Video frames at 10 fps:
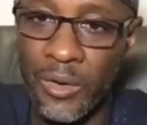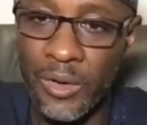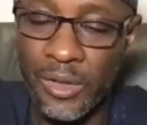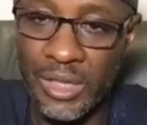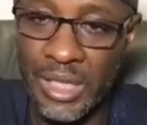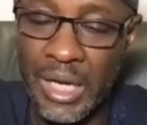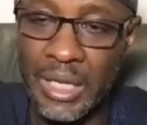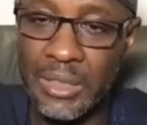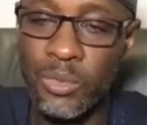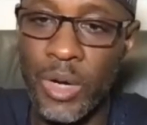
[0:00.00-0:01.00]

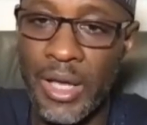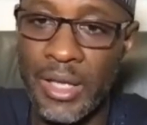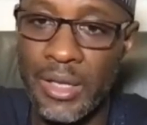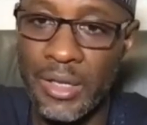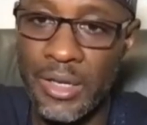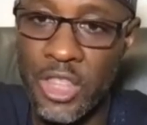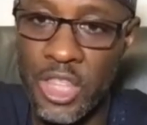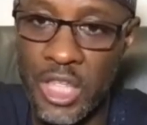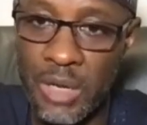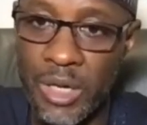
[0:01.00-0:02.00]
understand why the
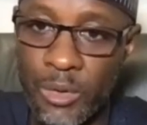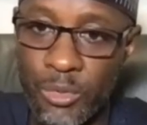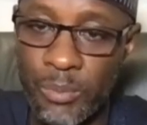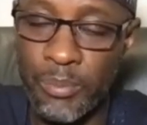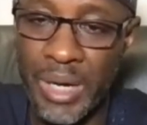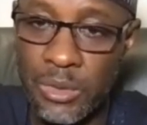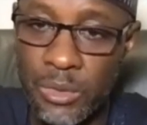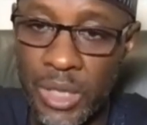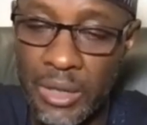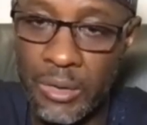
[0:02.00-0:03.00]
chairman of a
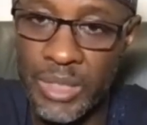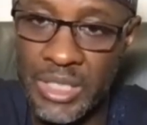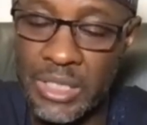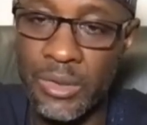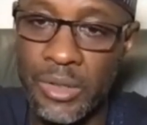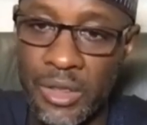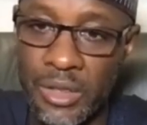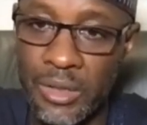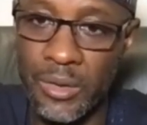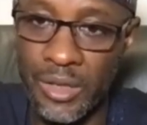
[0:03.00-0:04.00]
particular committee
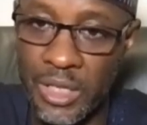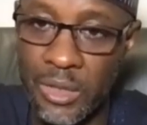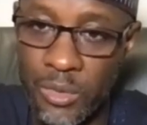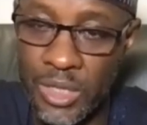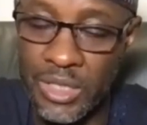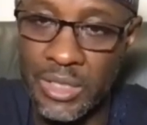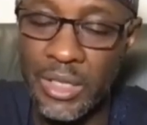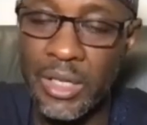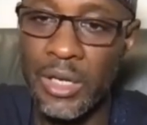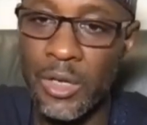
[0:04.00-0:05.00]
on security
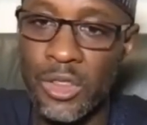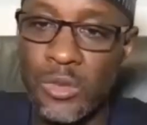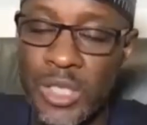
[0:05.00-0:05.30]
does